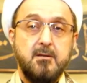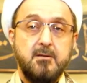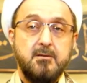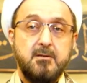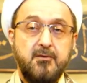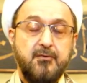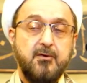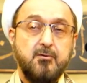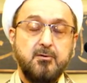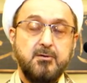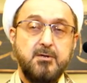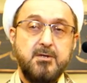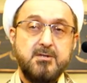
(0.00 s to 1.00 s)

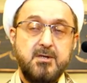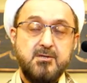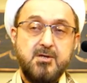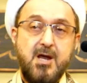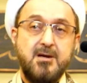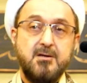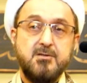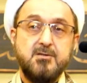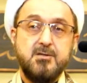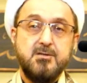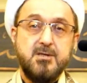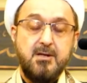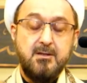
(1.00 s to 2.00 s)
Difficulties and
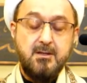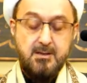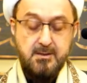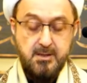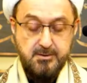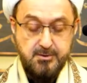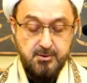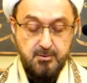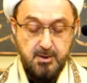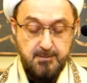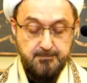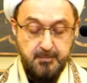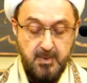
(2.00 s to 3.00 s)
challenges and so
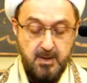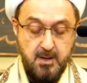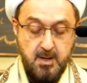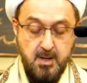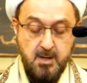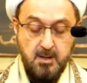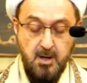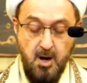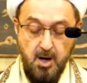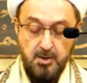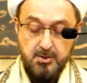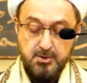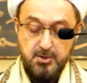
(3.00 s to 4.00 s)
on.
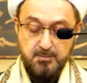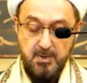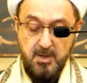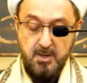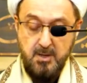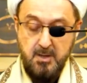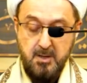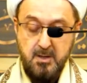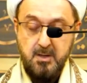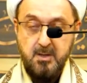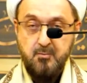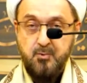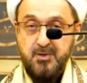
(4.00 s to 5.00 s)
Hardship
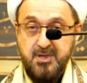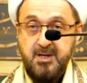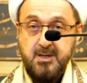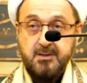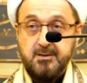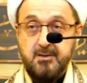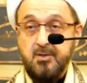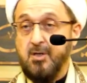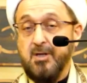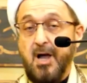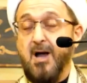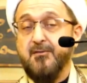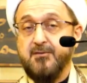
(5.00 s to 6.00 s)
within it, not
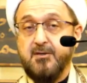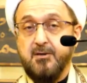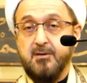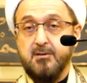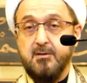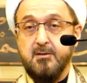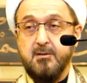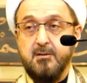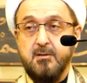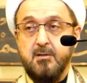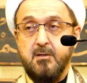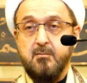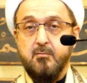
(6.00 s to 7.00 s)
after it.
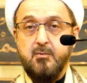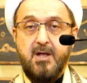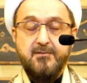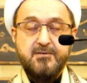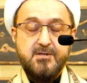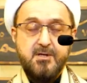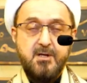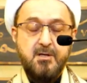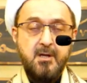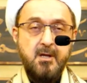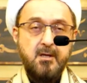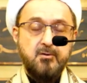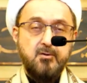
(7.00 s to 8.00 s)
We have seen
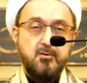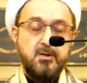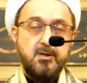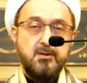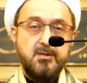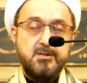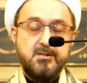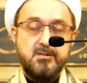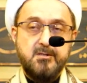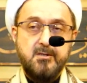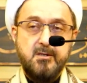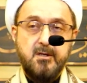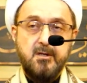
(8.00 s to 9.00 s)
during this
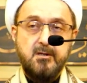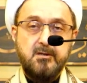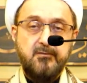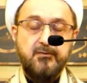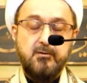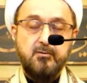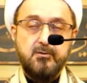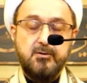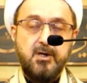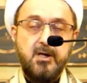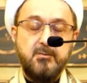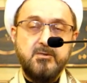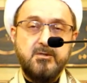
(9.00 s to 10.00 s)
difficult
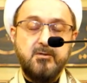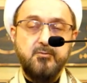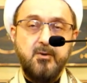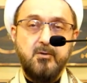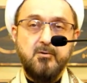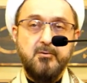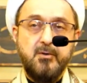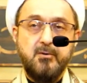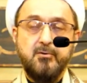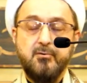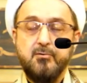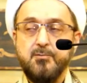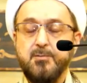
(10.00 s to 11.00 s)
times that we are going
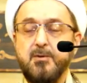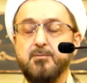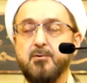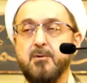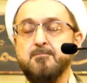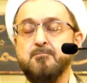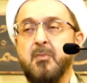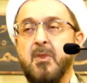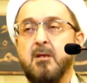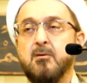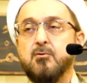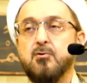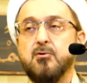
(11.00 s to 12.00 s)
through, people
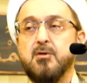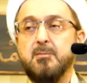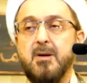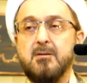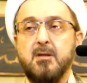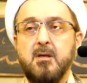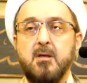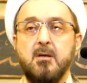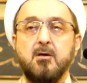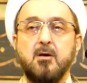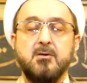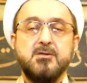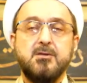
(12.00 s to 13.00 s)
talk about
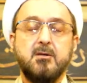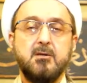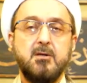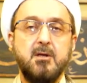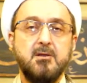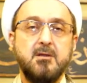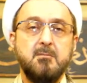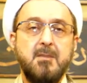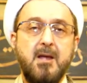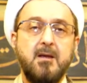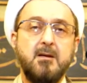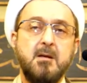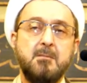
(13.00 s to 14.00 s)
constantly inna
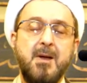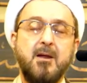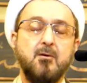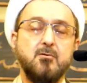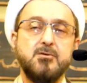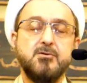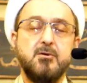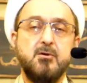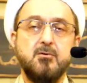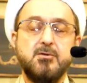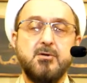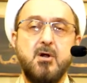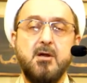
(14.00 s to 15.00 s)
ma'al usri
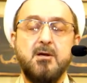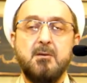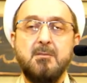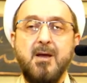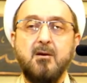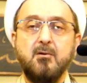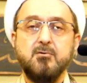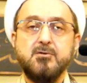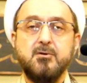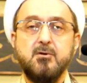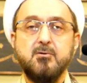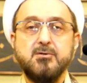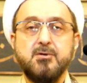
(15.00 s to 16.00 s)
yusra, inna ma'al
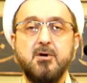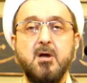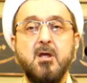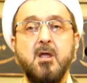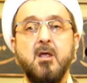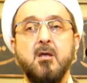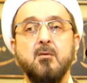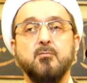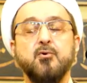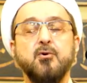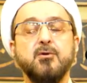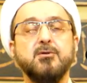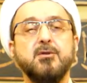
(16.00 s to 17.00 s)
usri yusra,
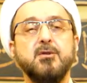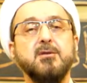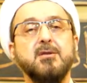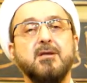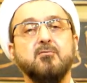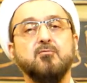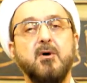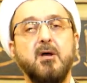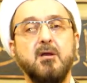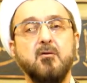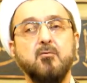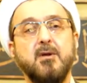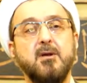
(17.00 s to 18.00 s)
pointing that, well, when